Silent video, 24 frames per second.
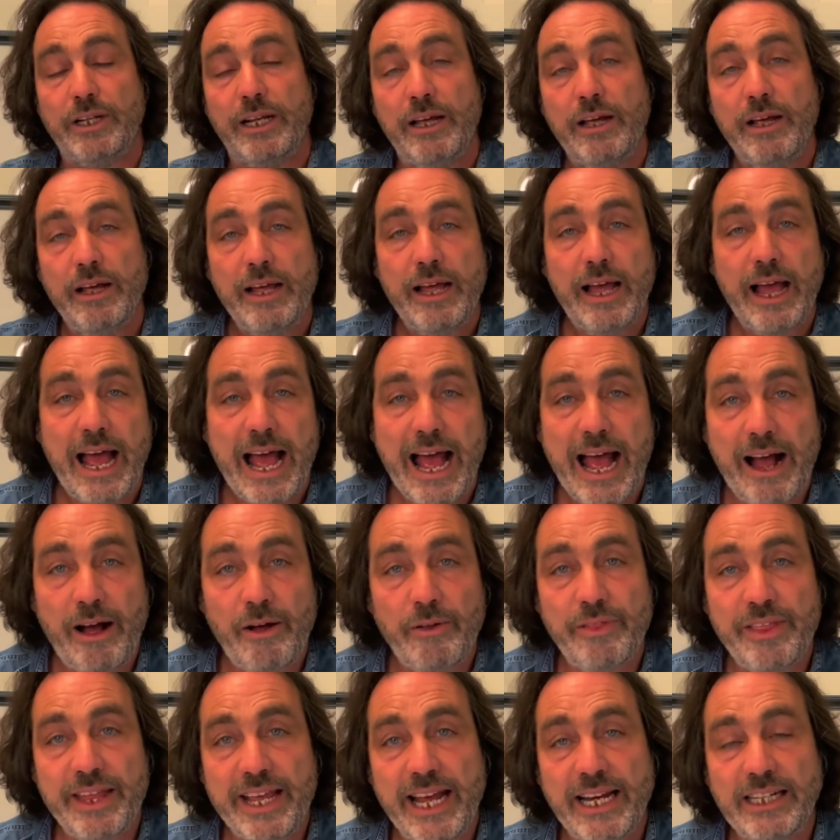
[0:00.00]
on
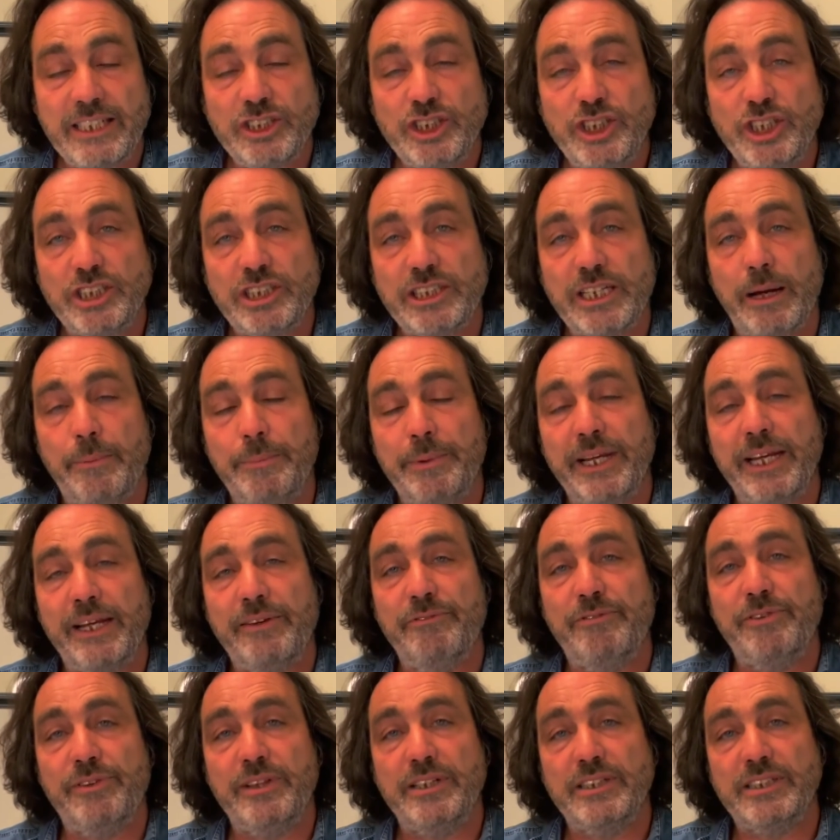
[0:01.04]
how the energy is coming
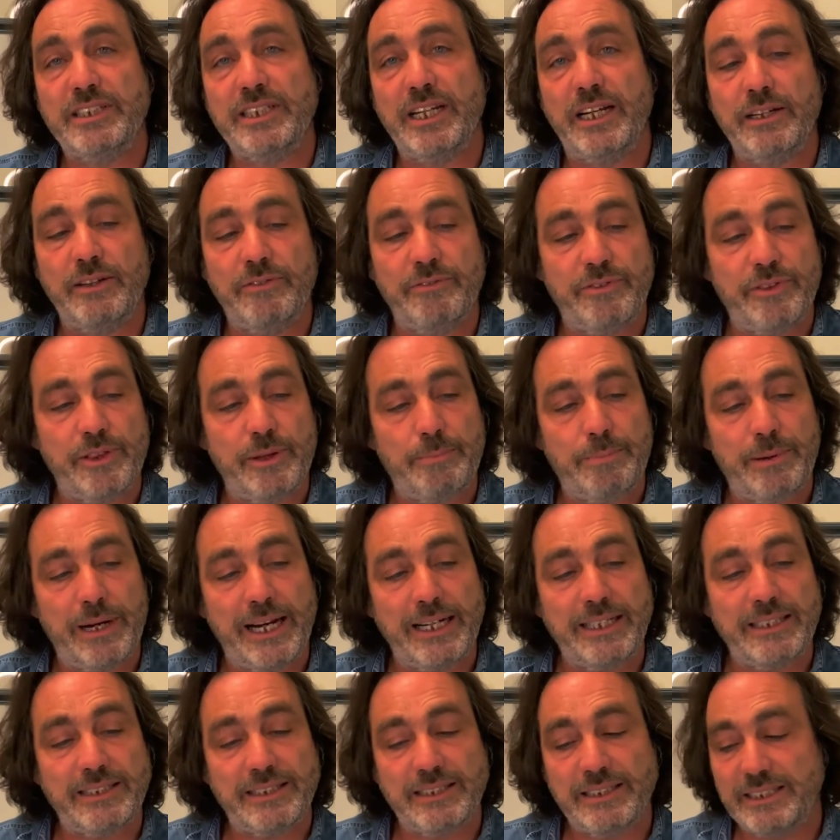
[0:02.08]
in from the sun and from the
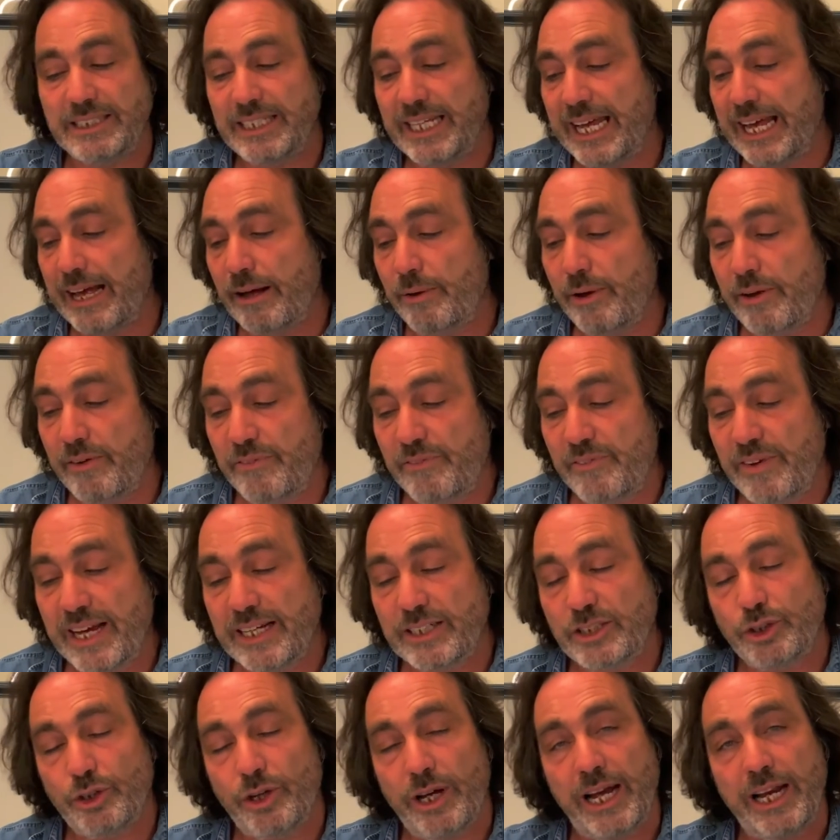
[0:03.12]
planets and see how it
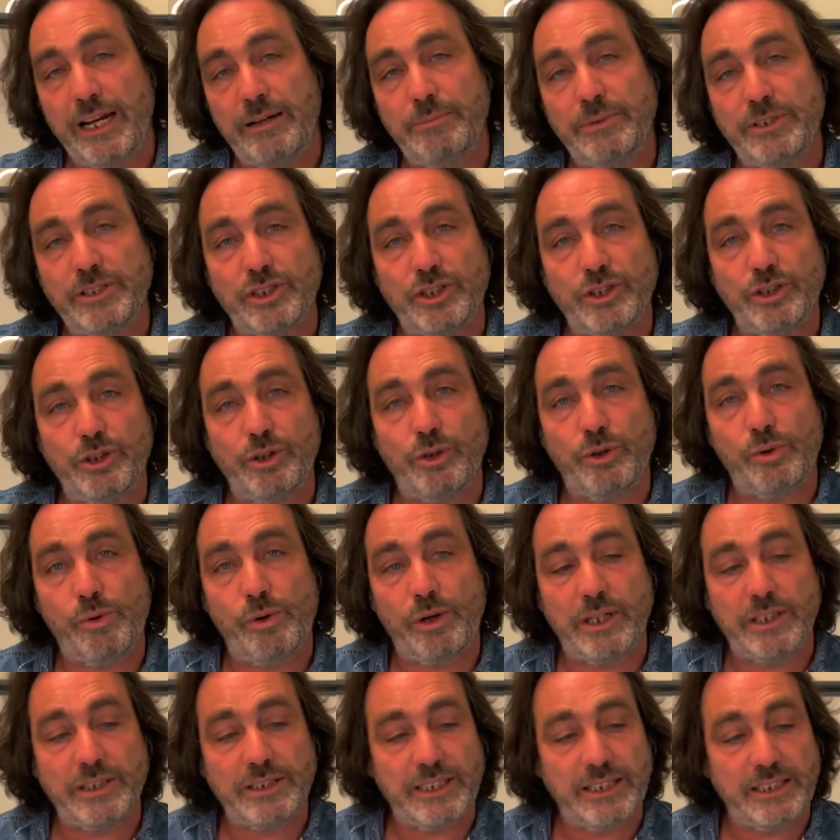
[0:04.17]
affects your elements and your
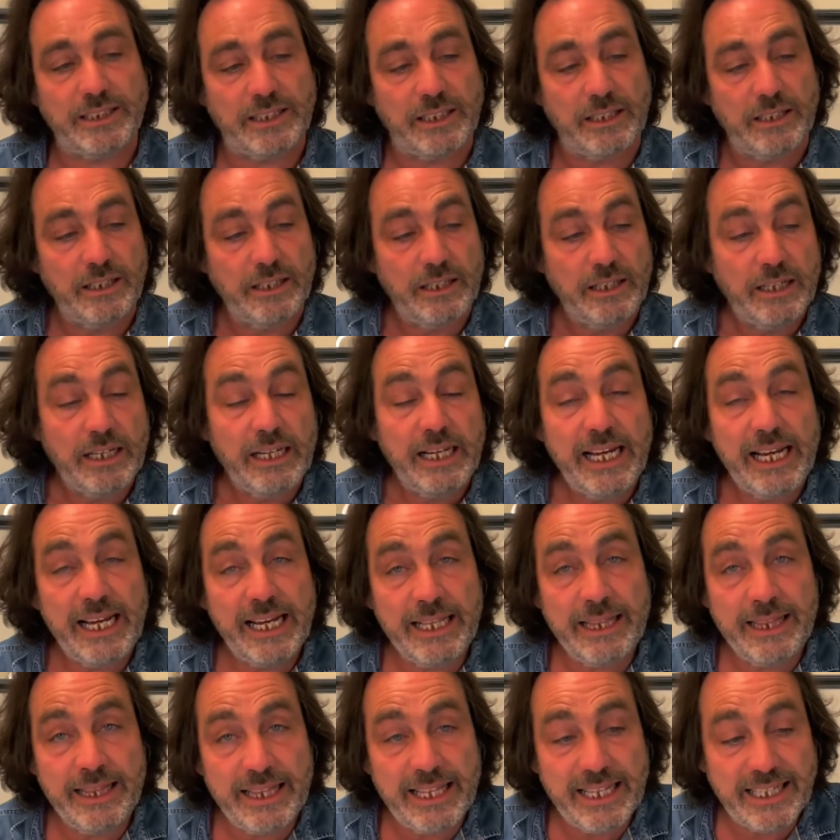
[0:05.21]
qualities
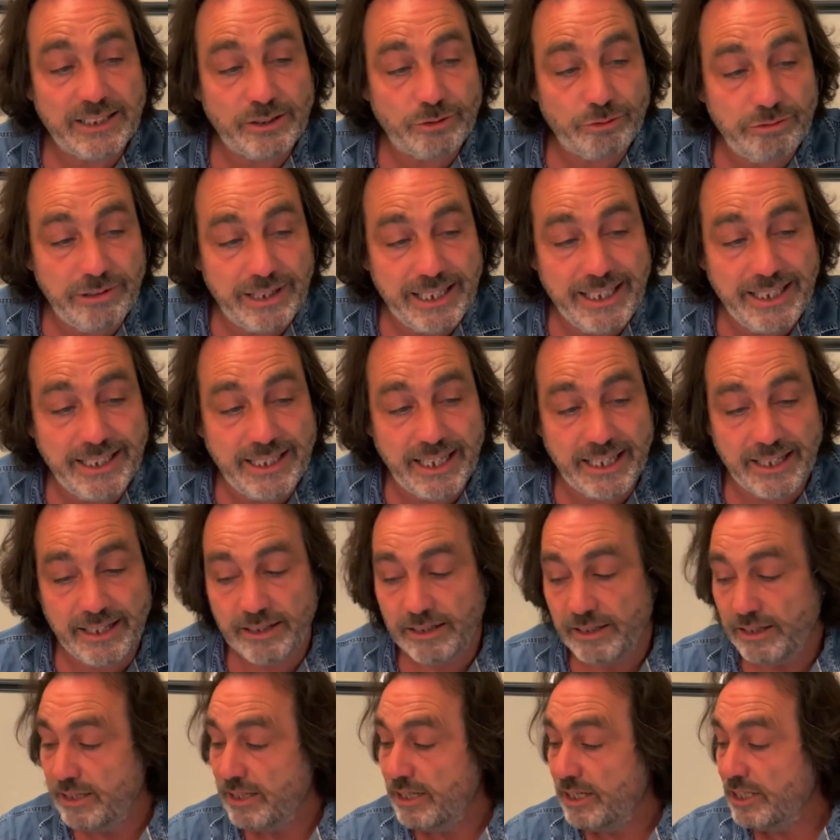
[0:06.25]
in this
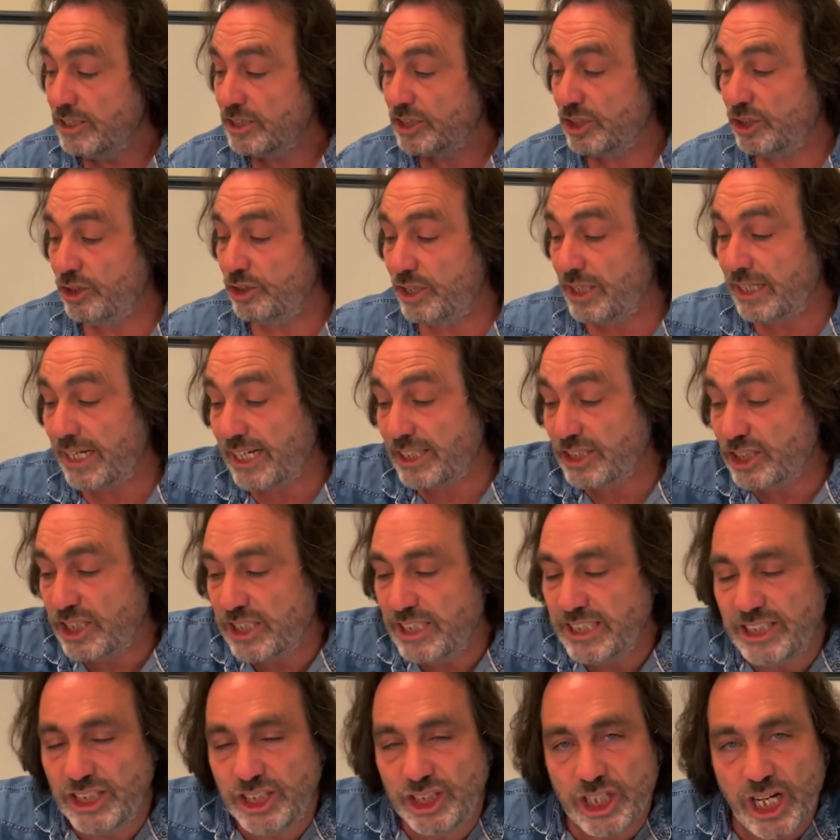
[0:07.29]
reading. So you can
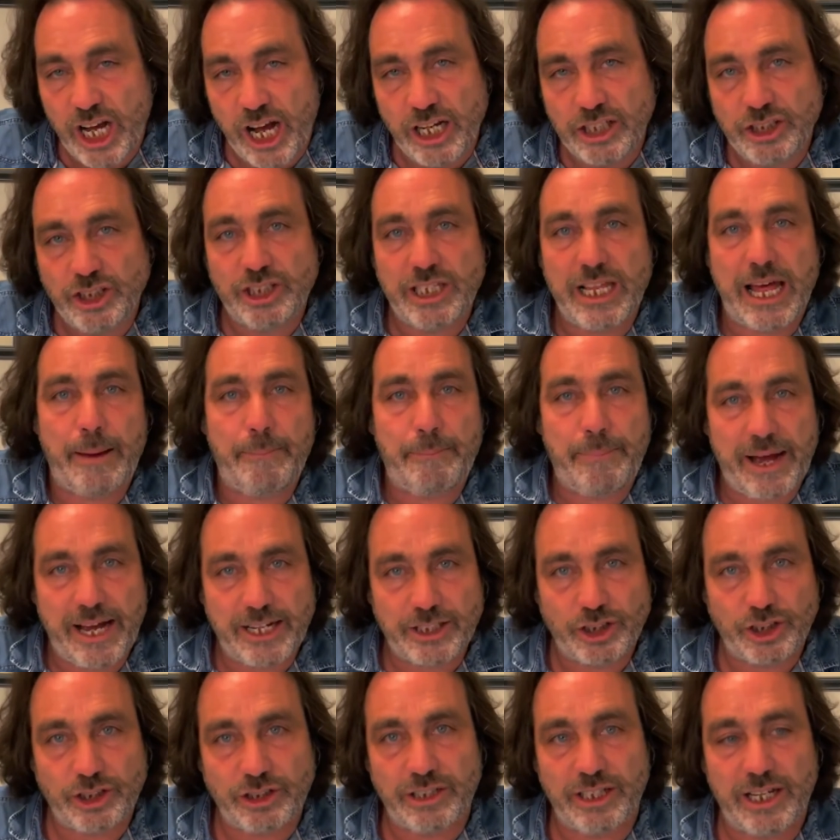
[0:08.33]
actually judge that
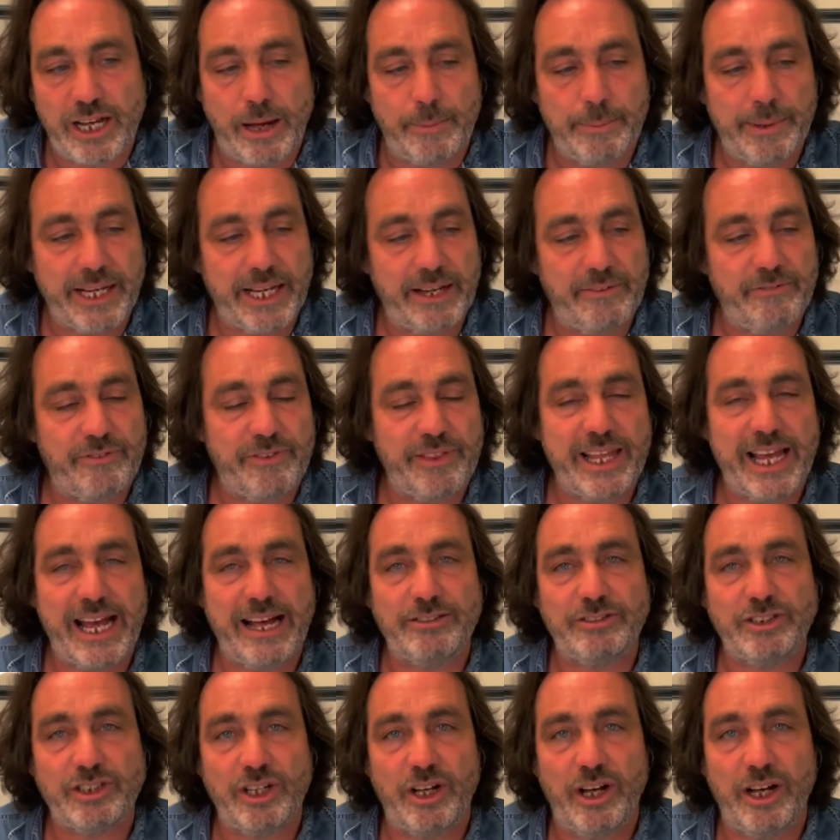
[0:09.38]
passion coming in from the
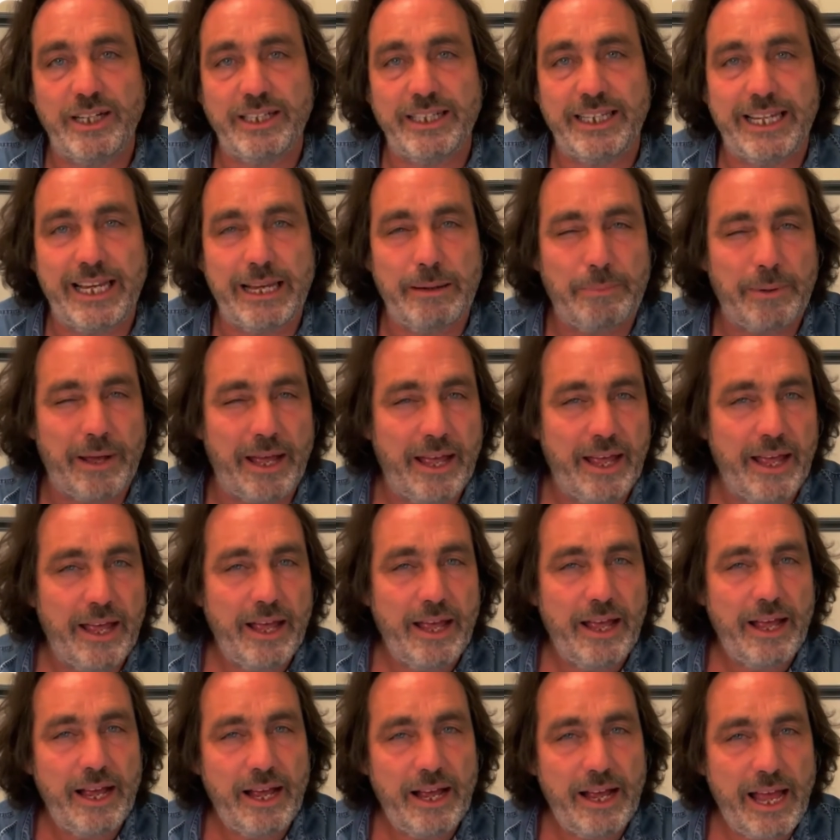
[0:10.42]
outside and keep
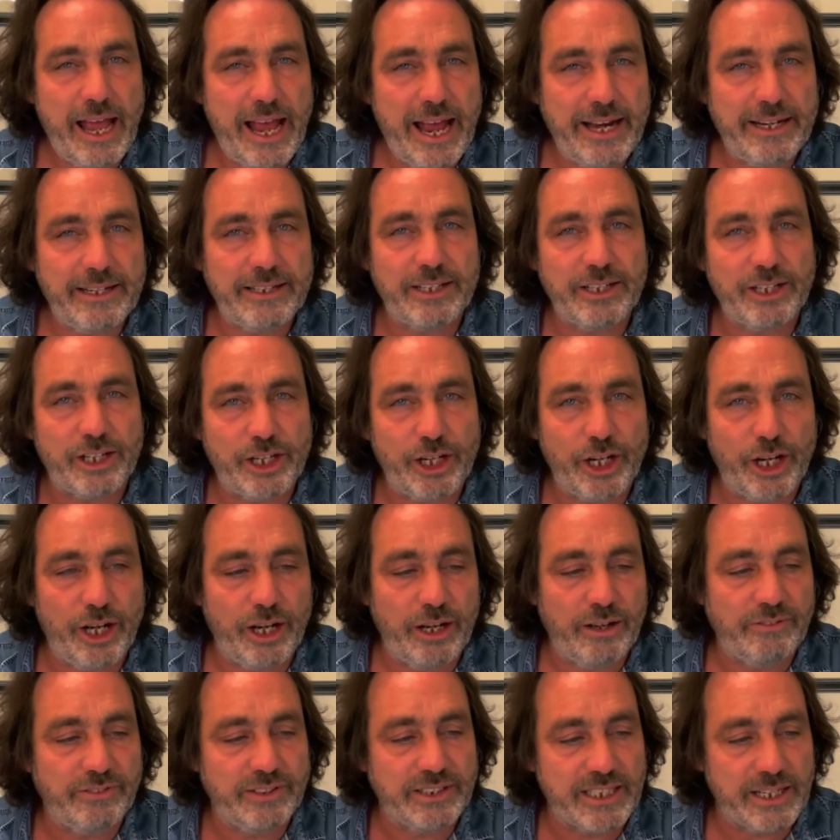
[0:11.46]
ahead of the
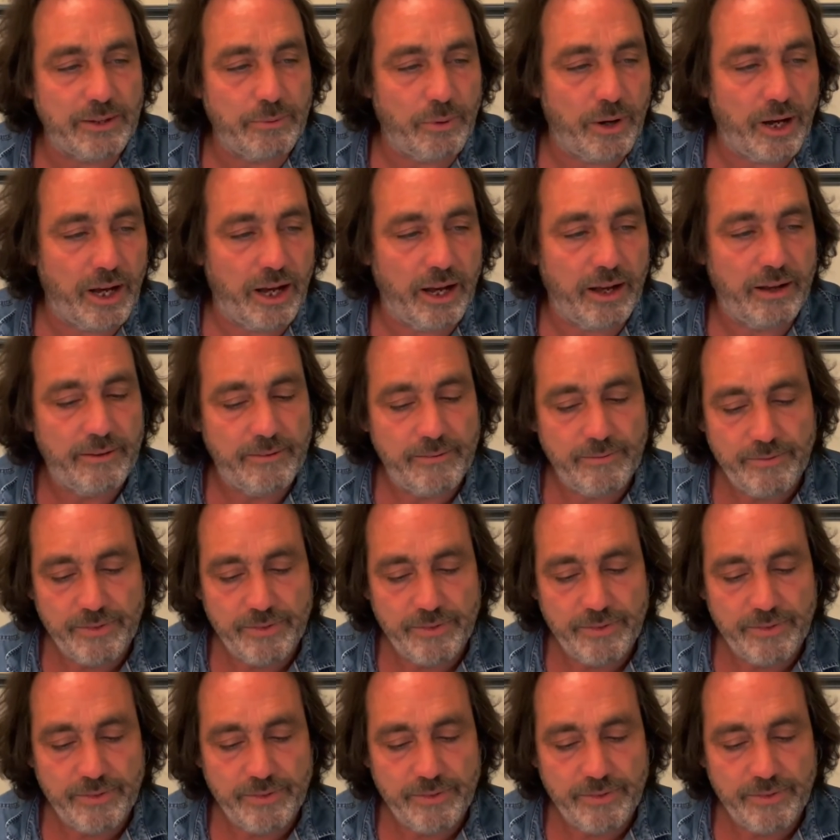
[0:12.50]
curve, as it were.